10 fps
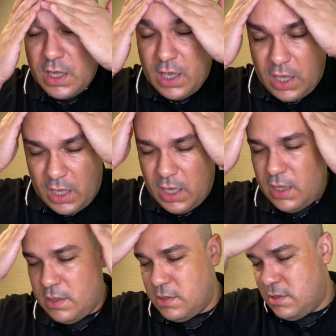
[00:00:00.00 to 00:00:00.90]

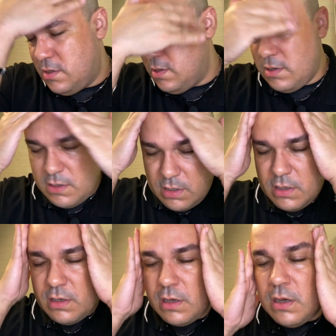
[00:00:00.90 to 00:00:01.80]
hate
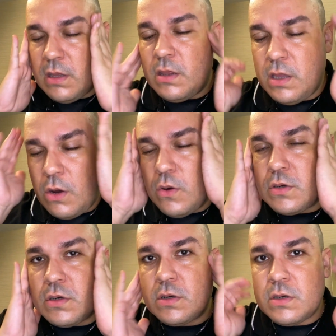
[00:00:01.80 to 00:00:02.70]
the
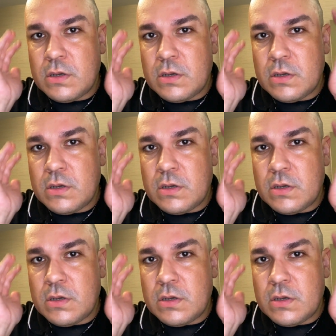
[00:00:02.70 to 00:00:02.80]
odor.